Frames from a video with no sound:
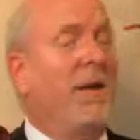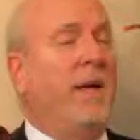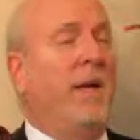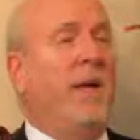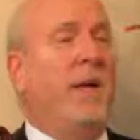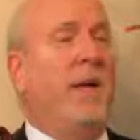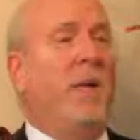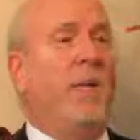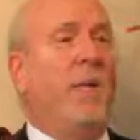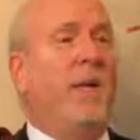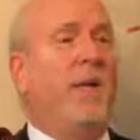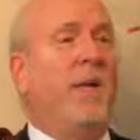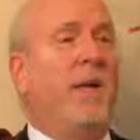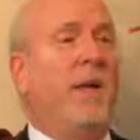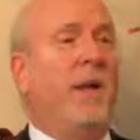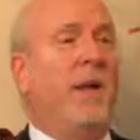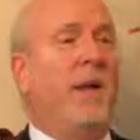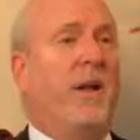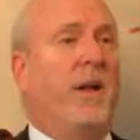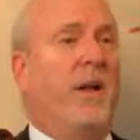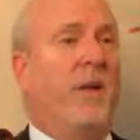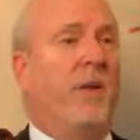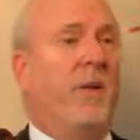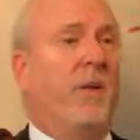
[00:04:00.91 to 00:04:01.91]
And within
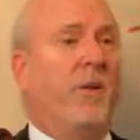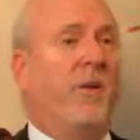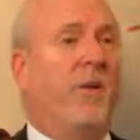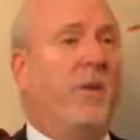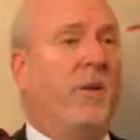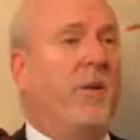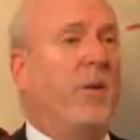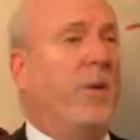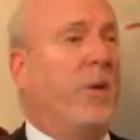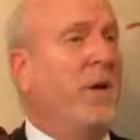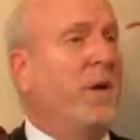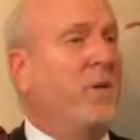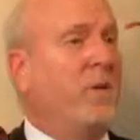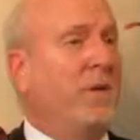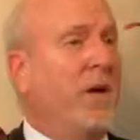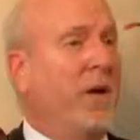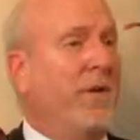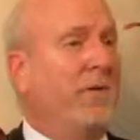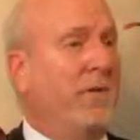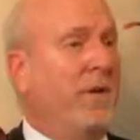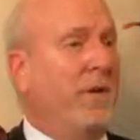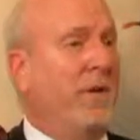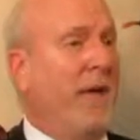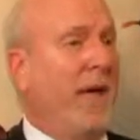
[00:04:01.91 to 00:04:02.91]
another few weeks
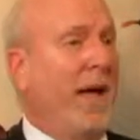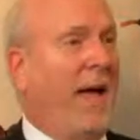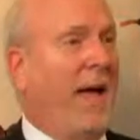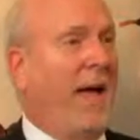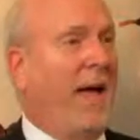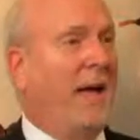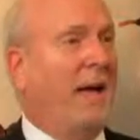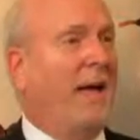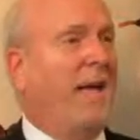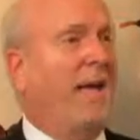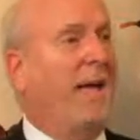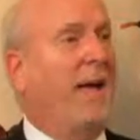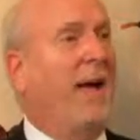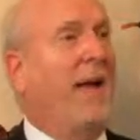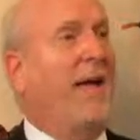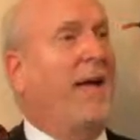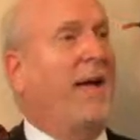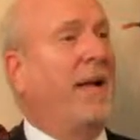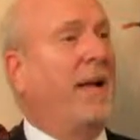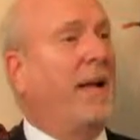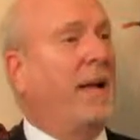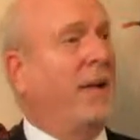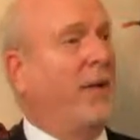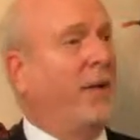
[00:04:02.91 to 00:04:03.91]
after that, I
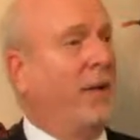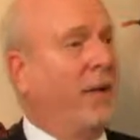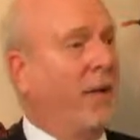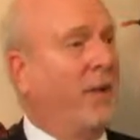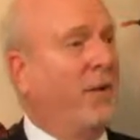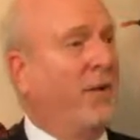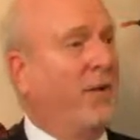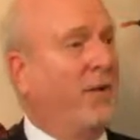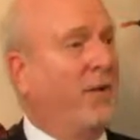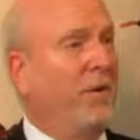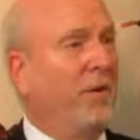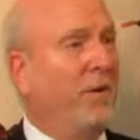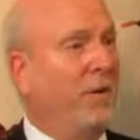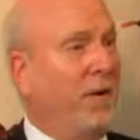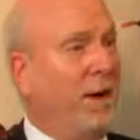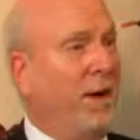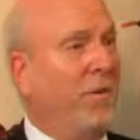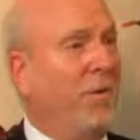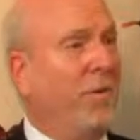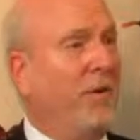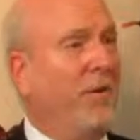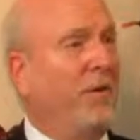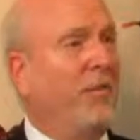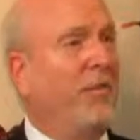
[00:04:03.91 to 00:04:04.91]
got another
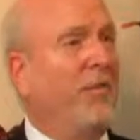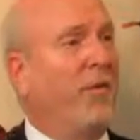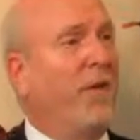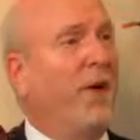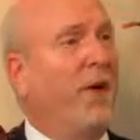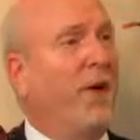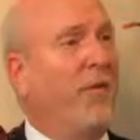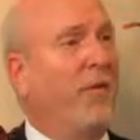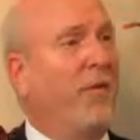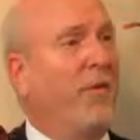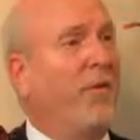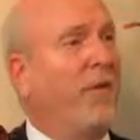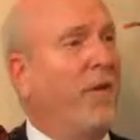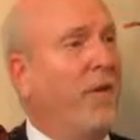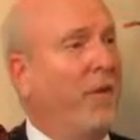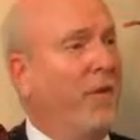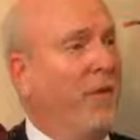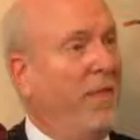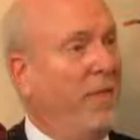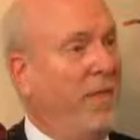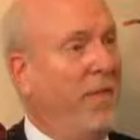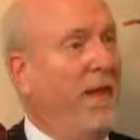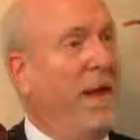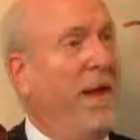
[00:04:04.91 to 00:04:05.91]
couple from
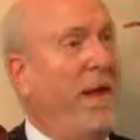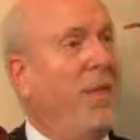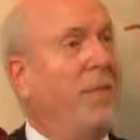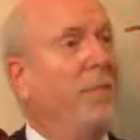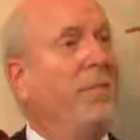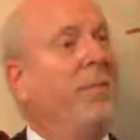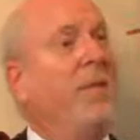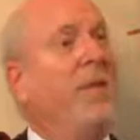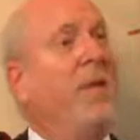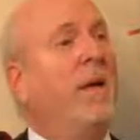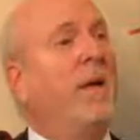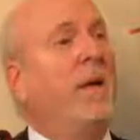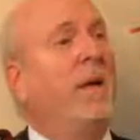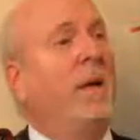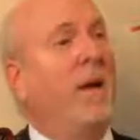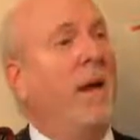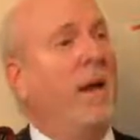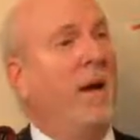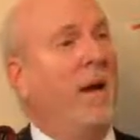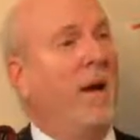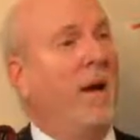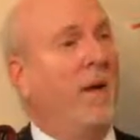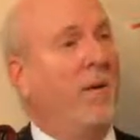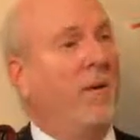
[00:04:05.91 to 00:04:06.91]
them,
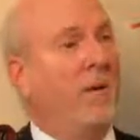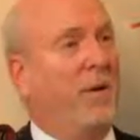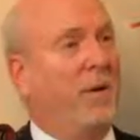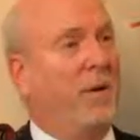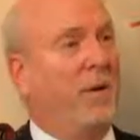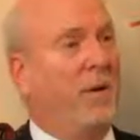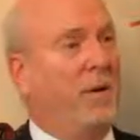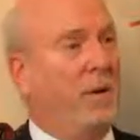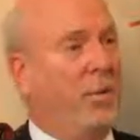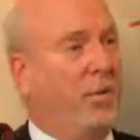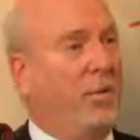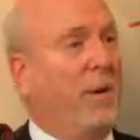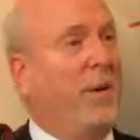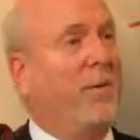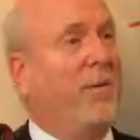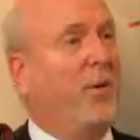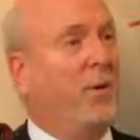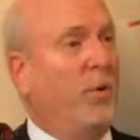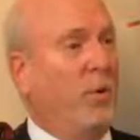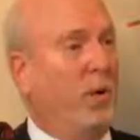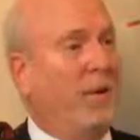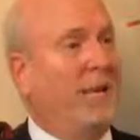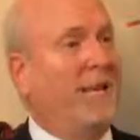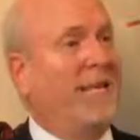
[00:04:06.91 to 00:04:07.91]
people
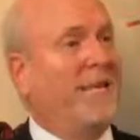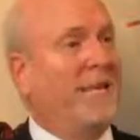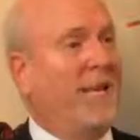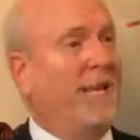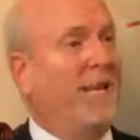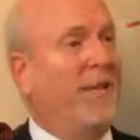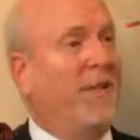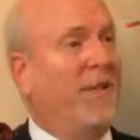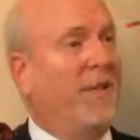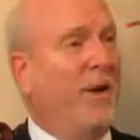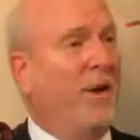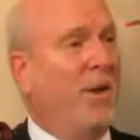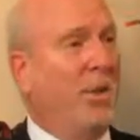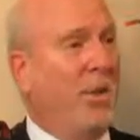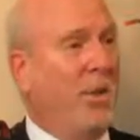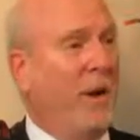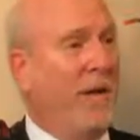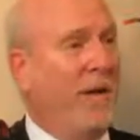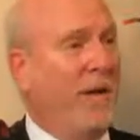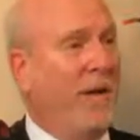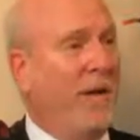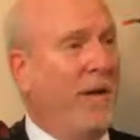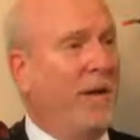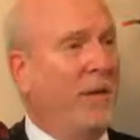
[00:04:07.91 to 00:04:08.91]
who had attended their
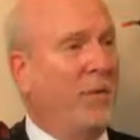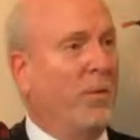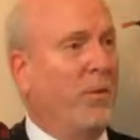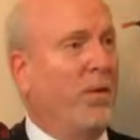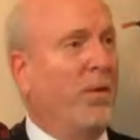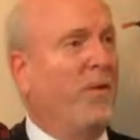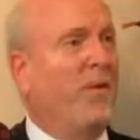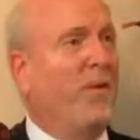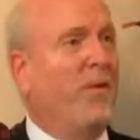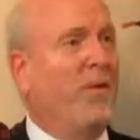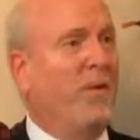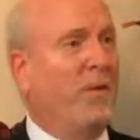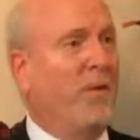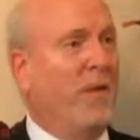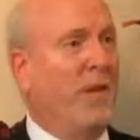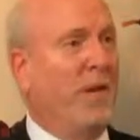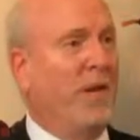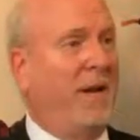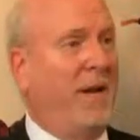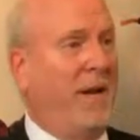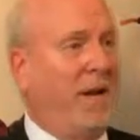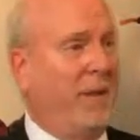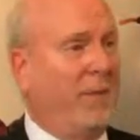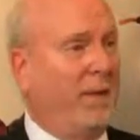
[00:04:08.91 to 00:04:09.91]
wedding and were interested
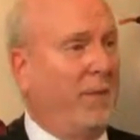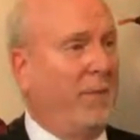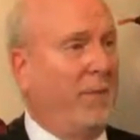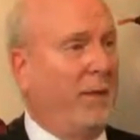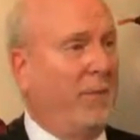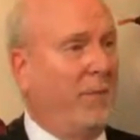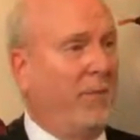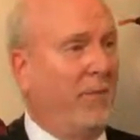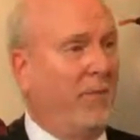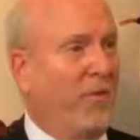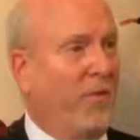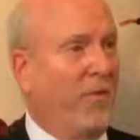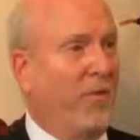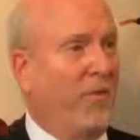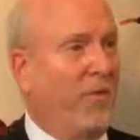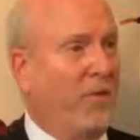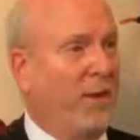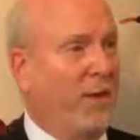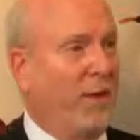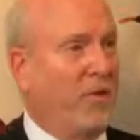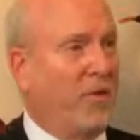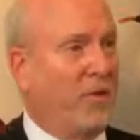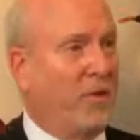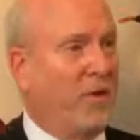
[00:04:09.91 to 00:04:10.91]
in having me perform
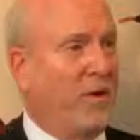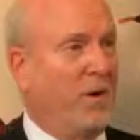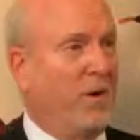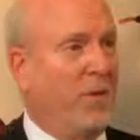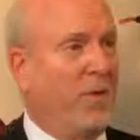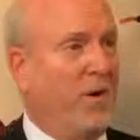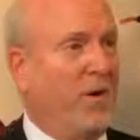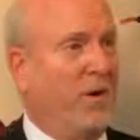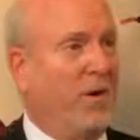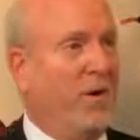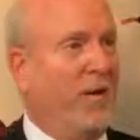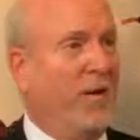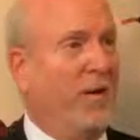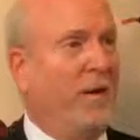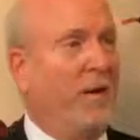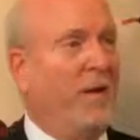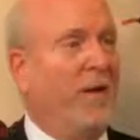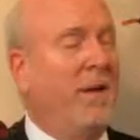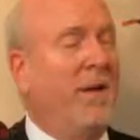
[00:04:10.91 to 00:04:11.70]
their ceremony.